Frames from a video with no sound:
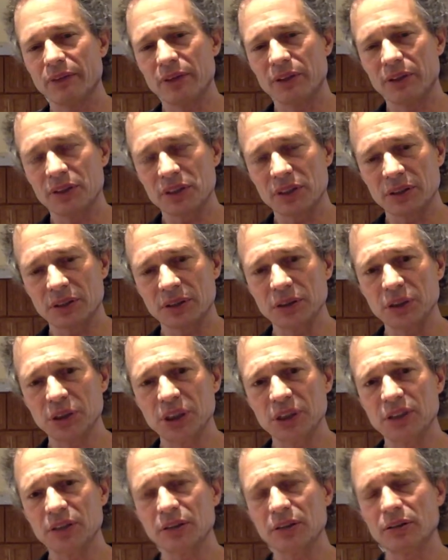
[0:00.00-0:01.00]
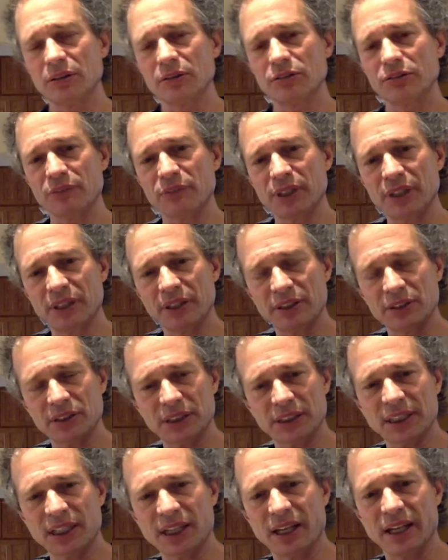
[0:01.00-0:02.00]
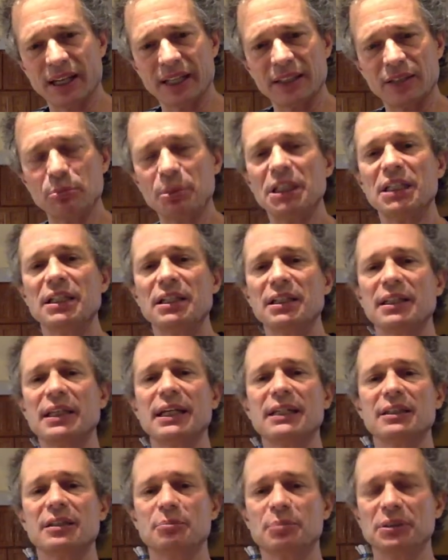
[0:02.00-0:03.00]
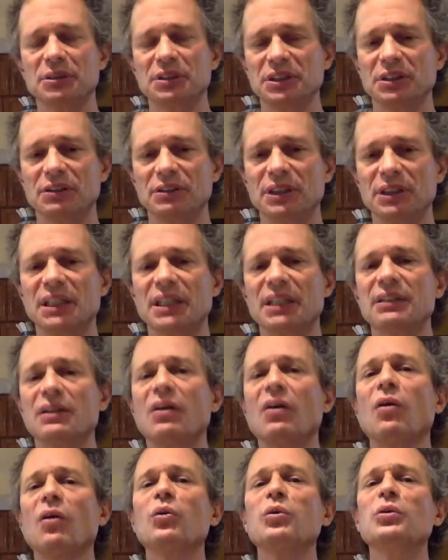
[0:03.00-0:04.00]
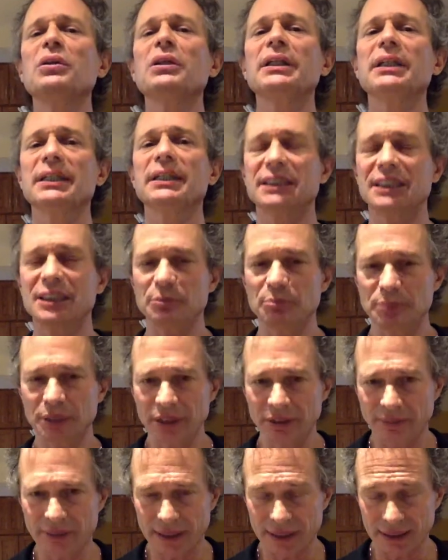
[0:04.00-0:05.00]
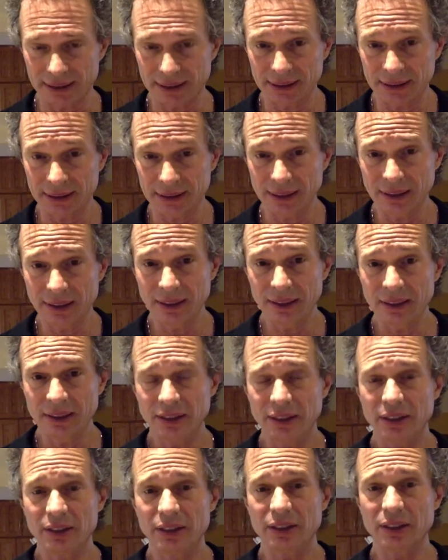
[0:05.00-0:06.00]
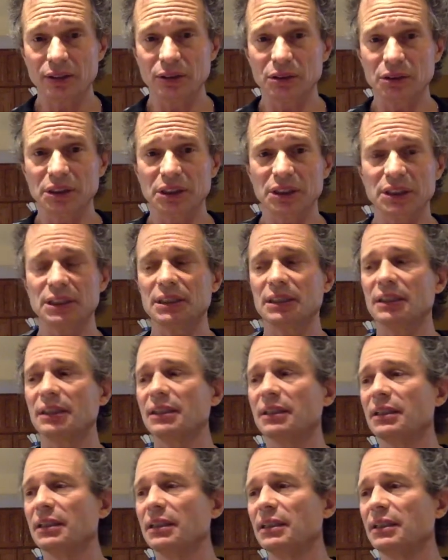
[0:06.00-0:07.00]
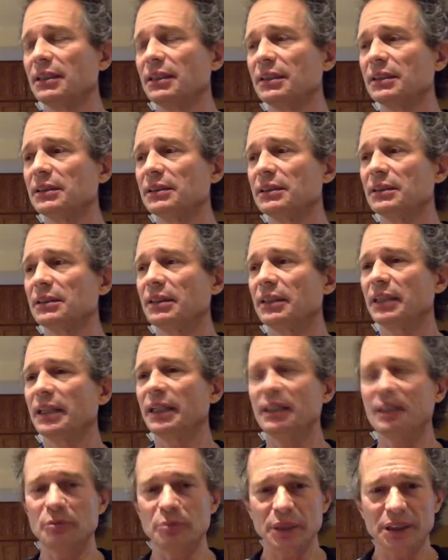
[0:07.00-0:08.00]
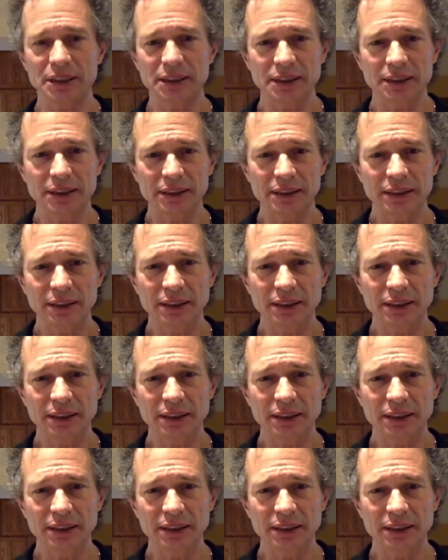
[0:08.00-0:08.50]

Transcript: the solution from the other side being that the persona can only experience those elements